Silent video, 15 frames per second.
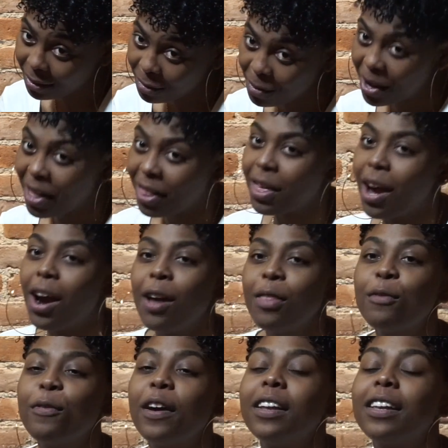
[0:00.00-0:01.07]
with our other
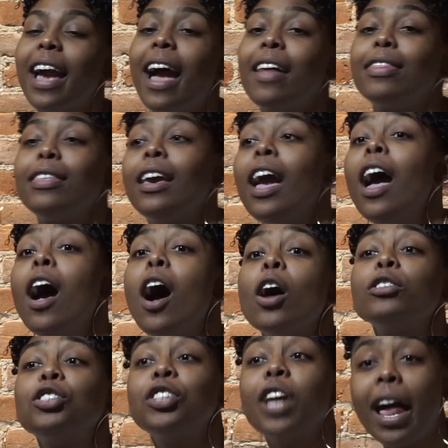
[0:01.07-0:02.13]
friend, Kathy.
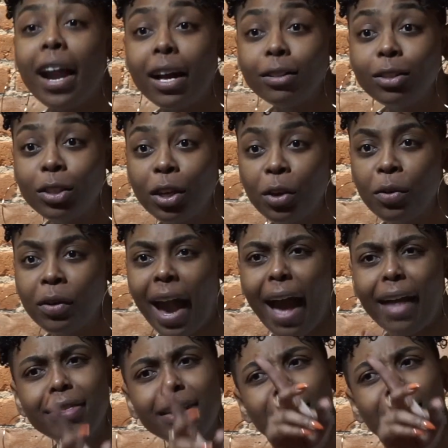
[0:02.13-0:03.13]
Shout outs to you, Kathy.